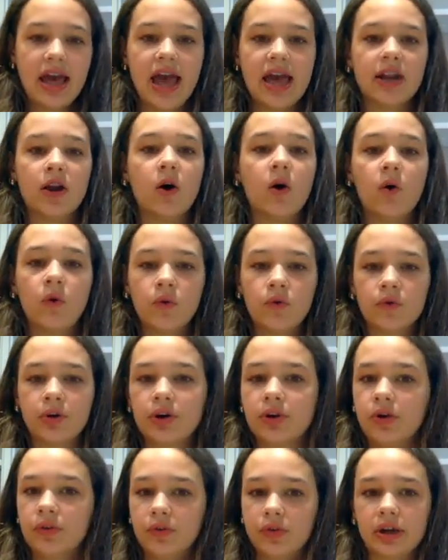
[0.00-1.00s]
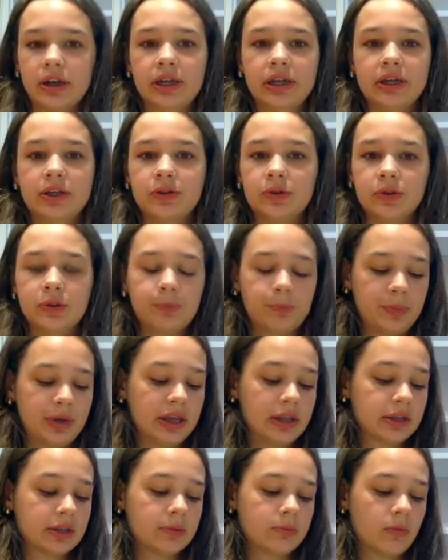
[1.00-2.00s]
and over, and he's just
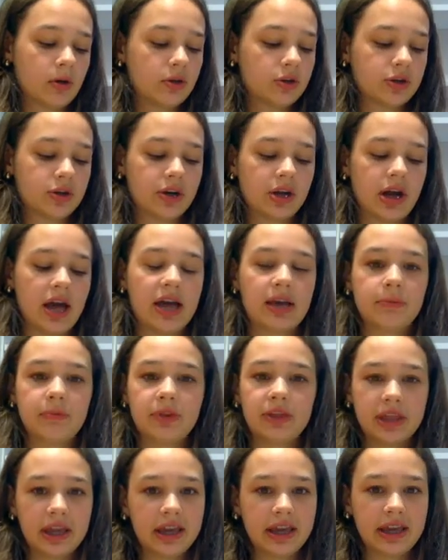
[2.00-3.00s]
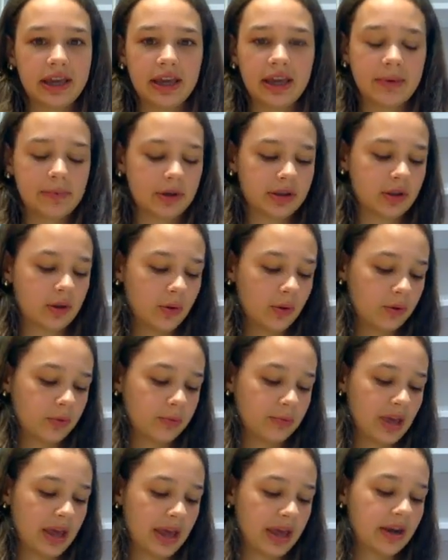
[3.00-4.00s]
repeating this mantra, I'm thinking about the old
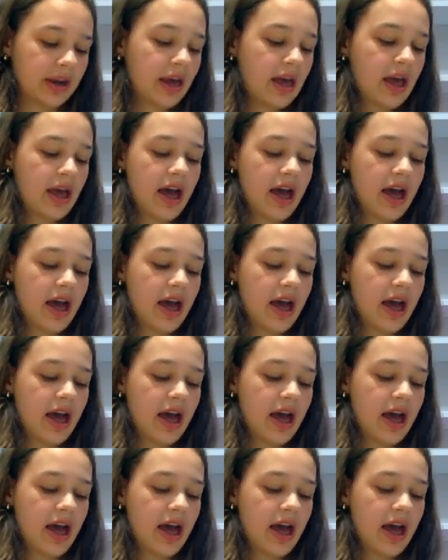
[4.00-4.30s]
man.